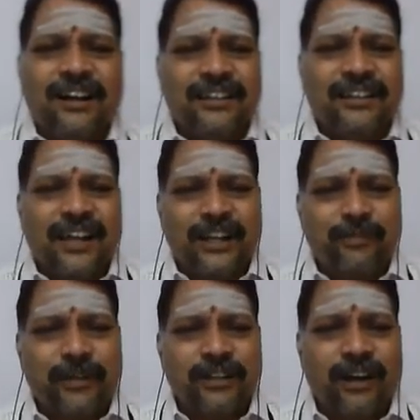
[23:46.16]
They are
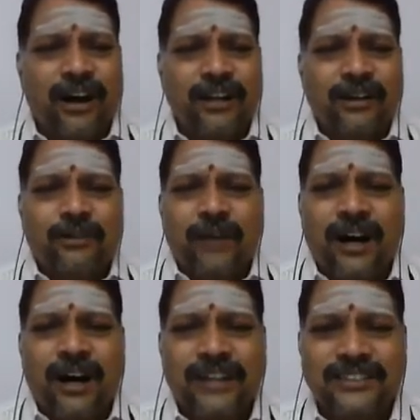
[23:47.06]
dependent on
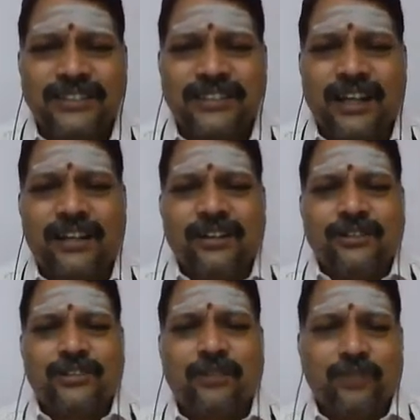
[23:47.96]
Mahajans
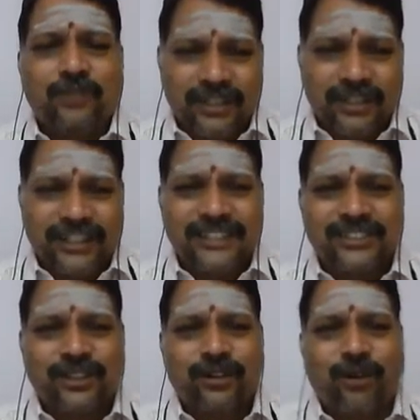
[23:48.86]
or that is
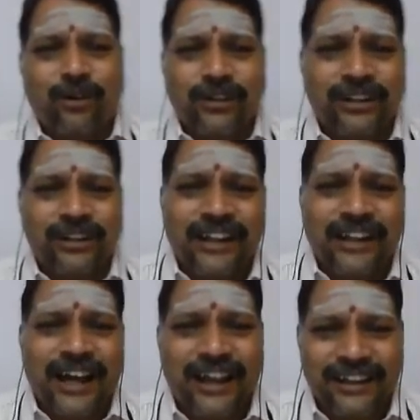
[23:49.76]
local
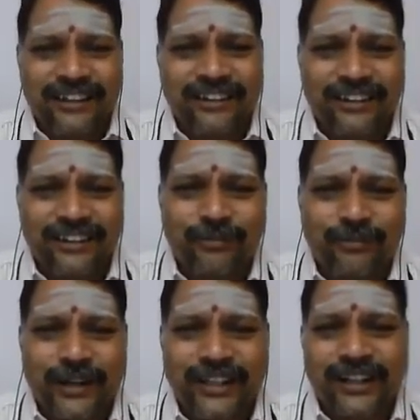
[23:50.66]

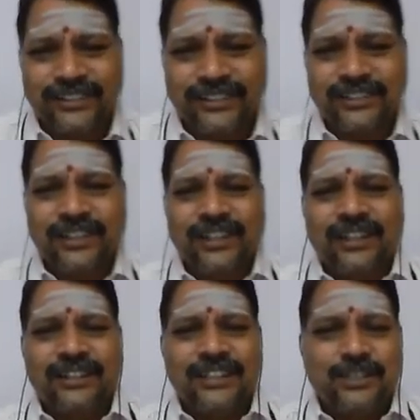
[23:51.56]
money lenders.
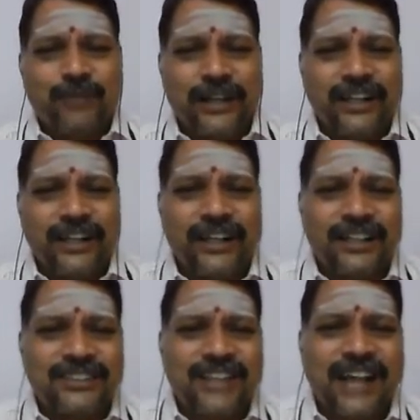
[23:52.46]
These money
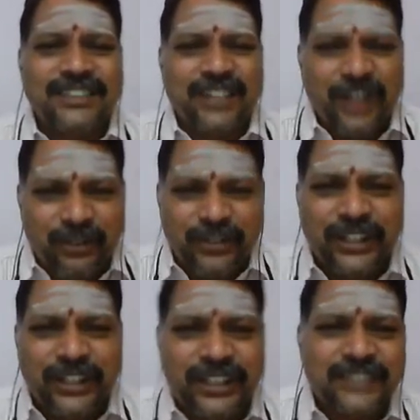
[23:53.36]
lenders charge heavy
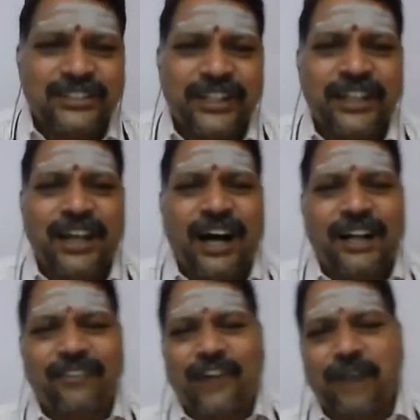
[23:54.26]
interest rate,
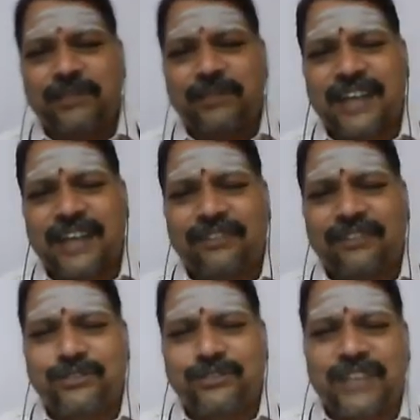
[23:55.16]
and farmers have
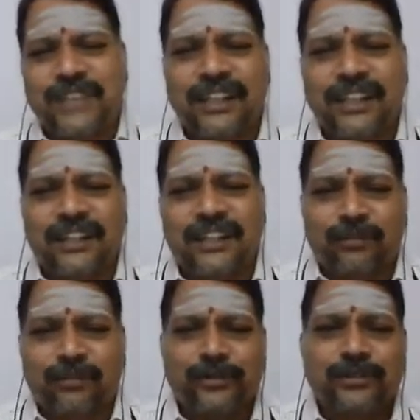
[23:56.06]
to sell their
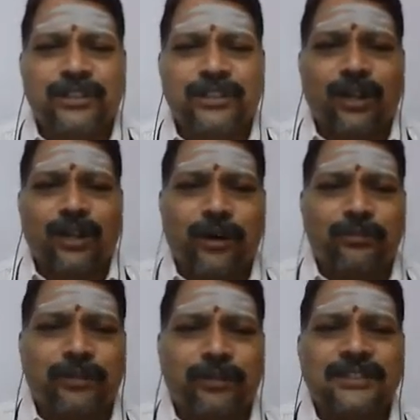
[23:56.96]
produce in a lower
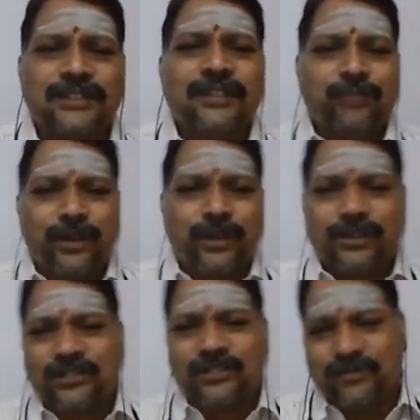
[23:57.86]
price because
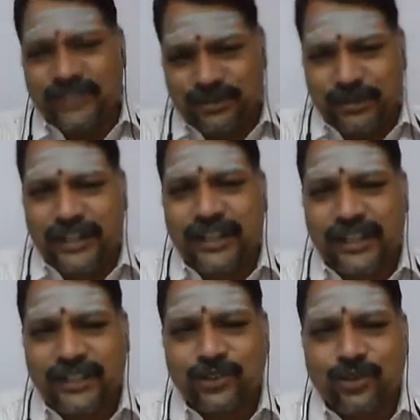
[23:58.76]
of this money
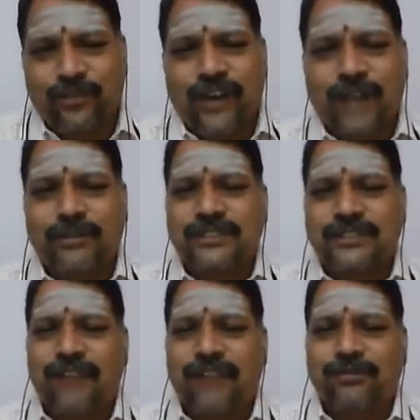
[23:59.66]
lender. So farmers
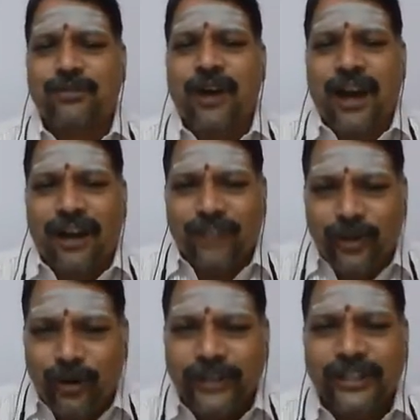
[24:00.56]
have a
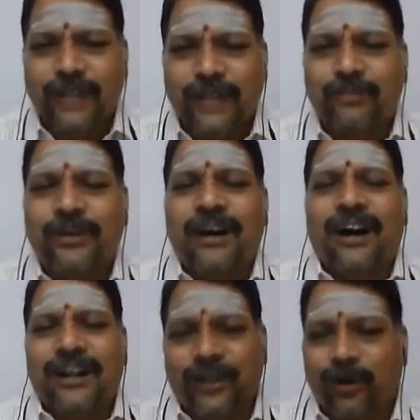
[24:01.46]
low income
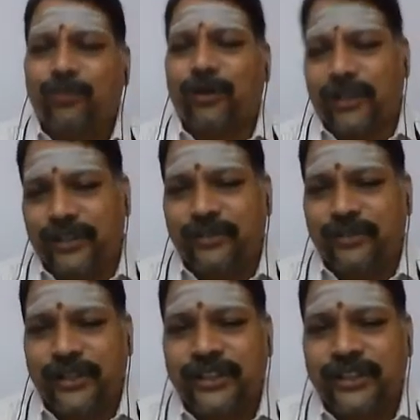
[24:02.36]
and low productivity.